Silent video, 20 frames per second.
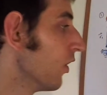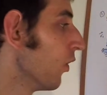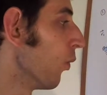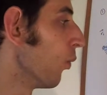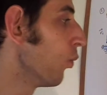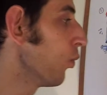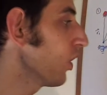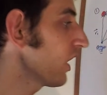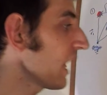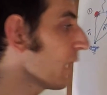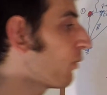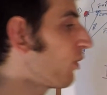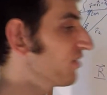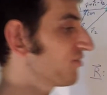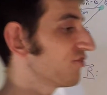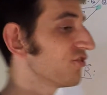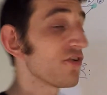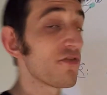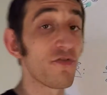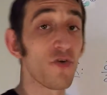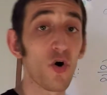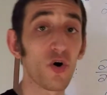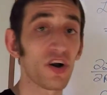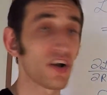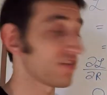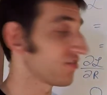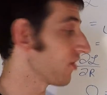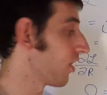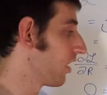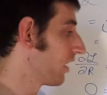What I want you to
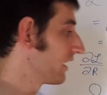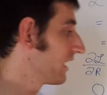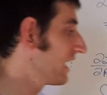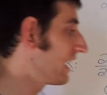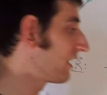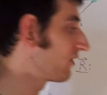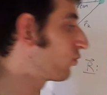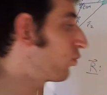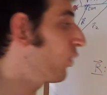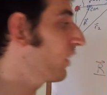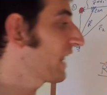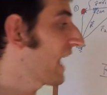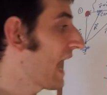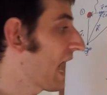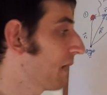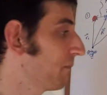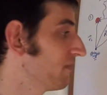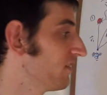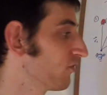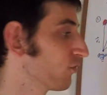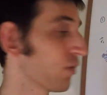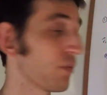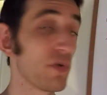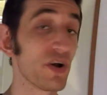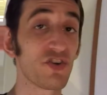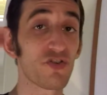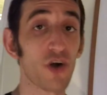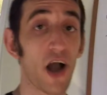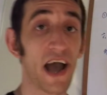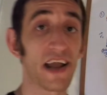focus on is what happens when we
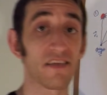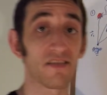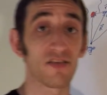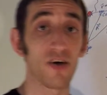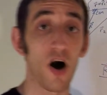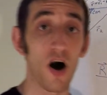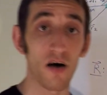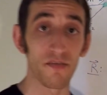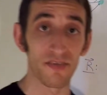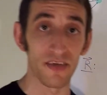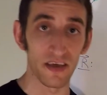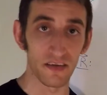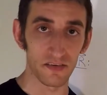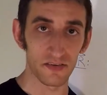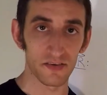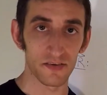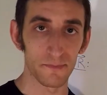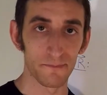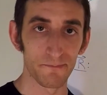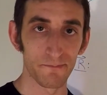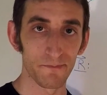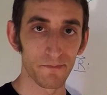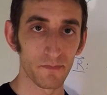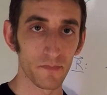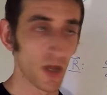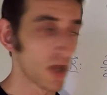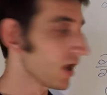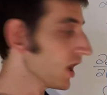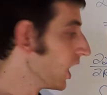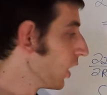try to solve this.
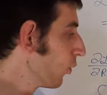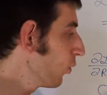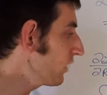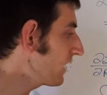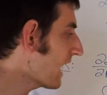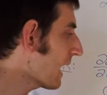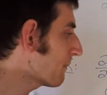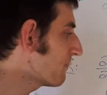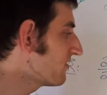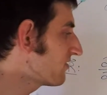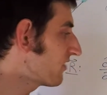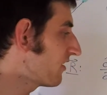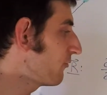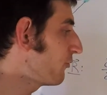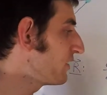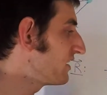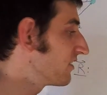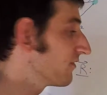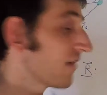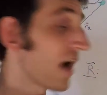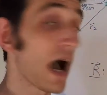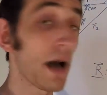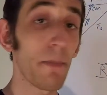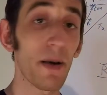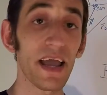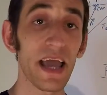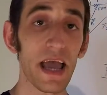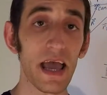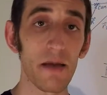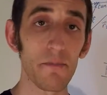What happens if we divide
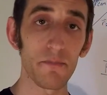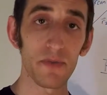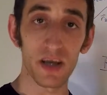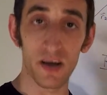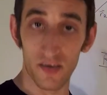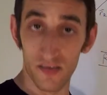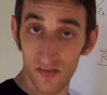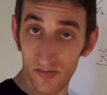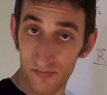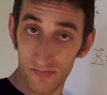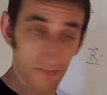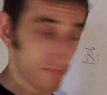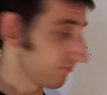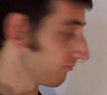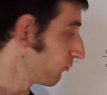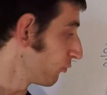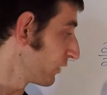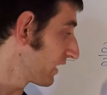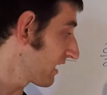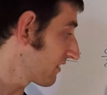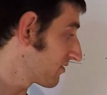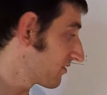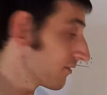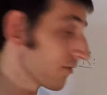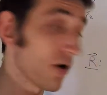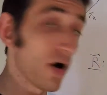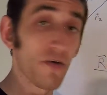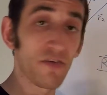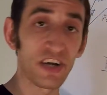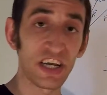by m, because we got
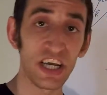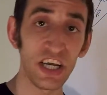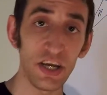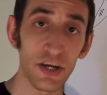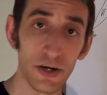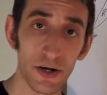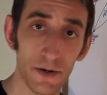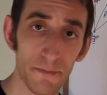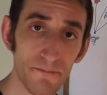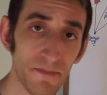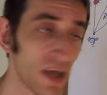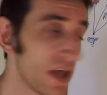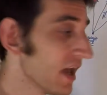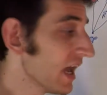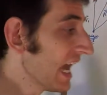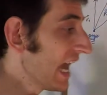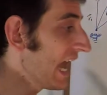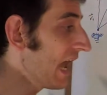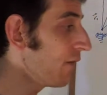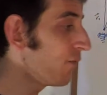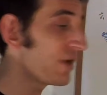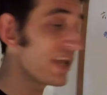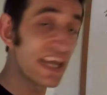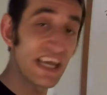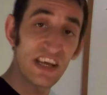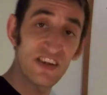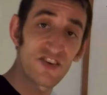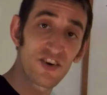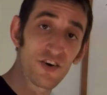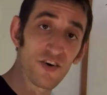0 over here, and we
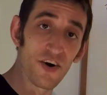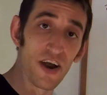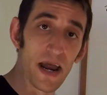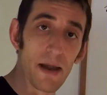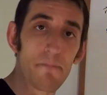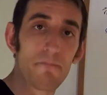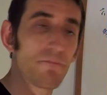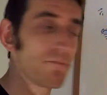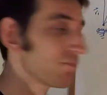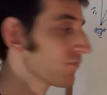integrate?